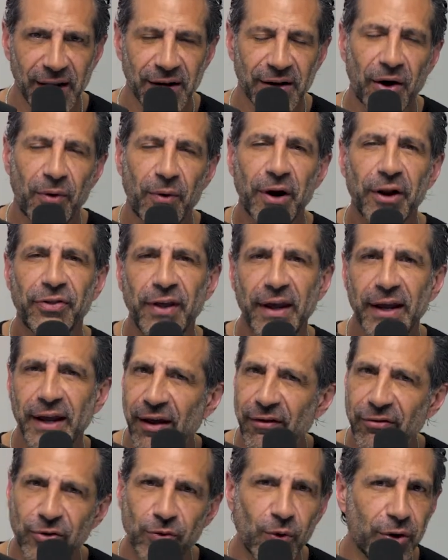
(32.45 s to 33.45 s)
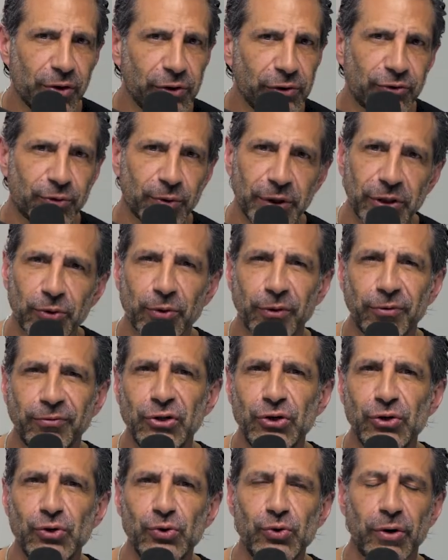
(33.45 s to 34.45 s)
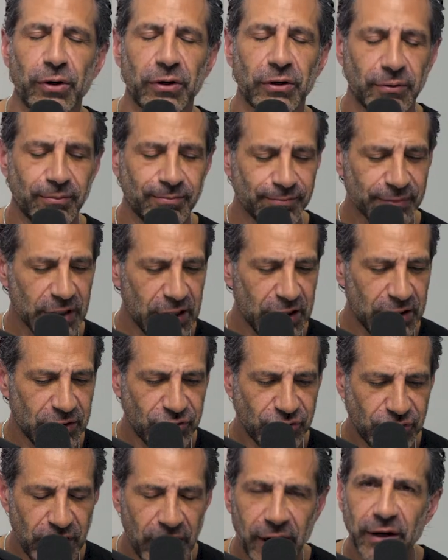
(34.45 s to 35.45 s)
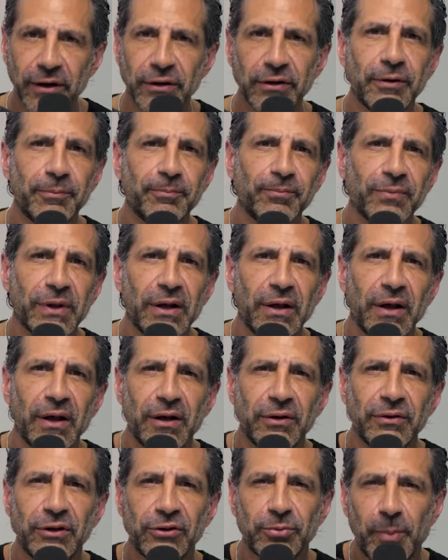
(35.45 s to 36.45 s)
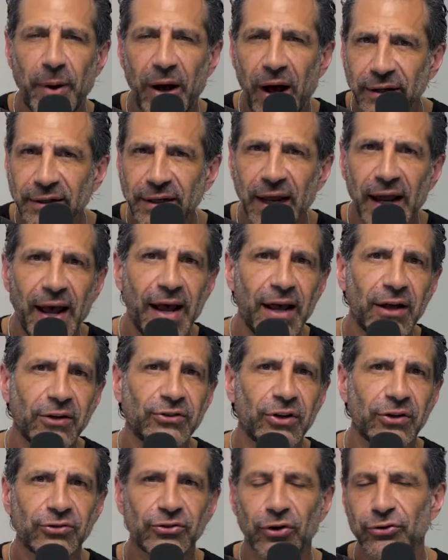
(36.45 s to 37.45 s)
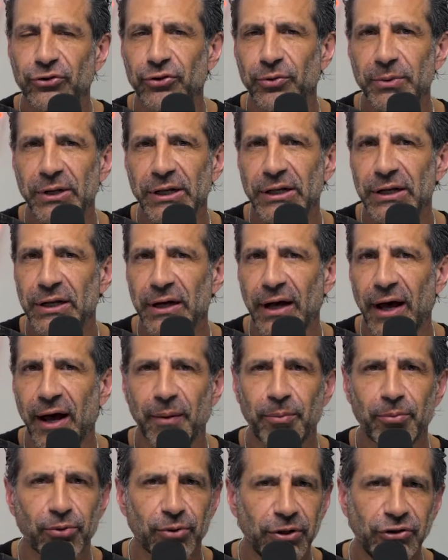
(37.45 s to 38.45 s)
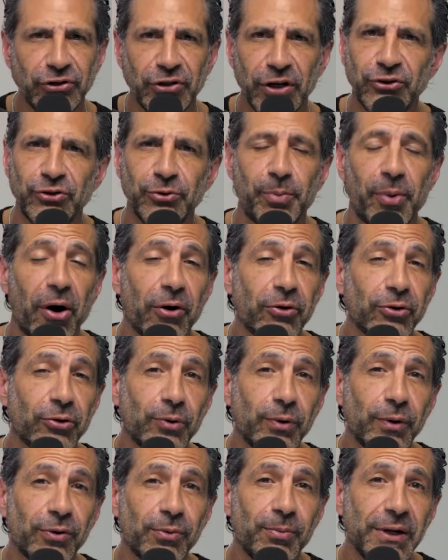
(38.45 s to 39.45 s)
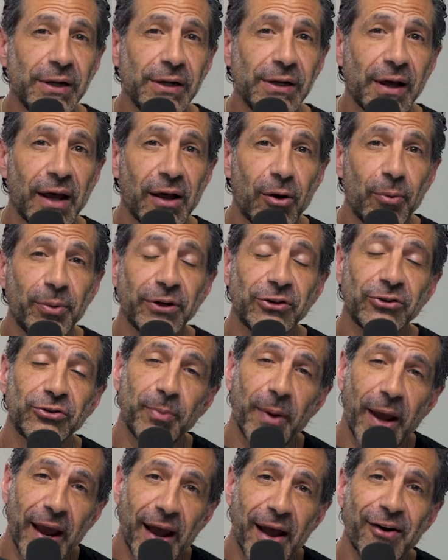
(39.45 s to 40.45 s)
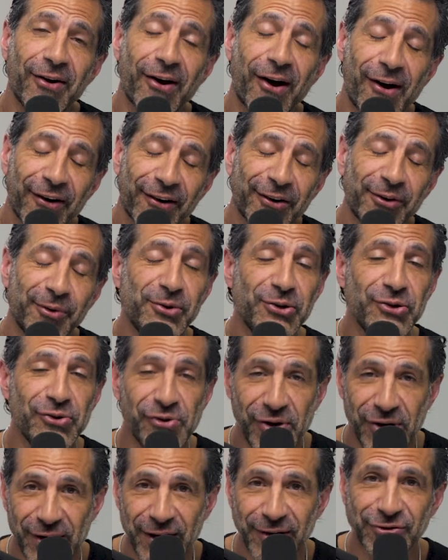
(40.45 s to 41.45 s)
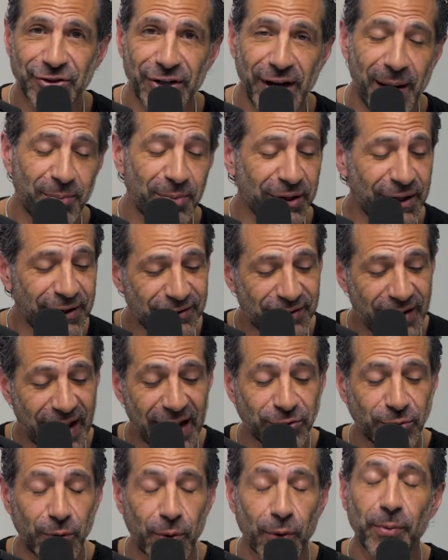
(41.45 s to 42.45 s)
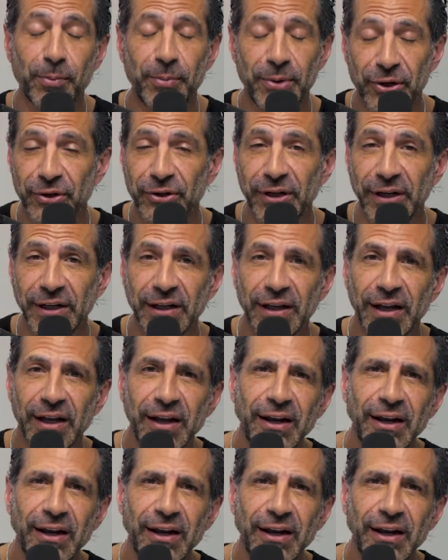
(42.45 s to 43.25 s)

Now, I want to thank everyone who's written a review or shared this podcast on social media. I appreciate you partnering with me to help expand our community of champions. That's what we're building.